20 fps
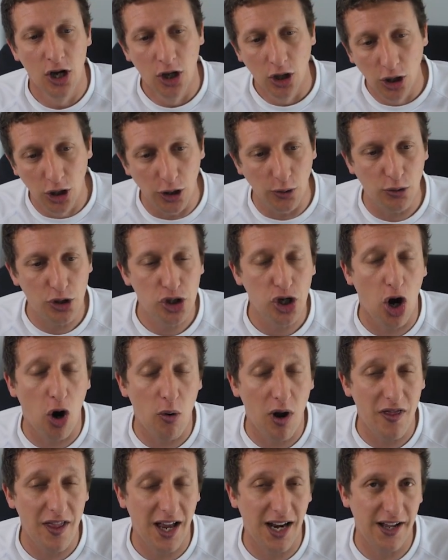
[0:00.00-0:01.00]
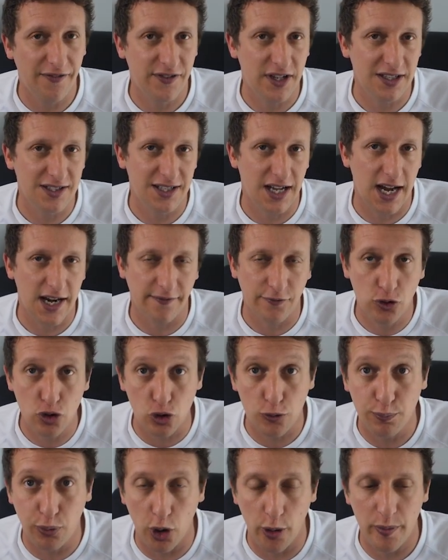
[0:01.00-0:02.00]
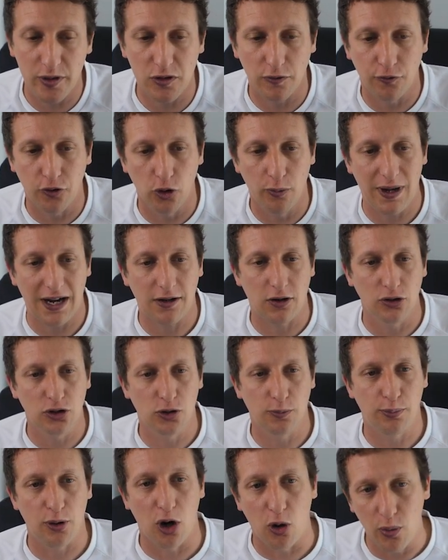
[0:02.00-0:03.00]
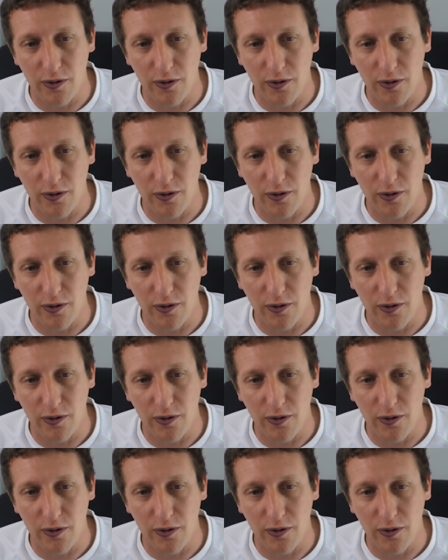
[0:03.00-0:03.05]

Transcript: Luke Shaw on that left-hand side, I've just put him as a fullback on support.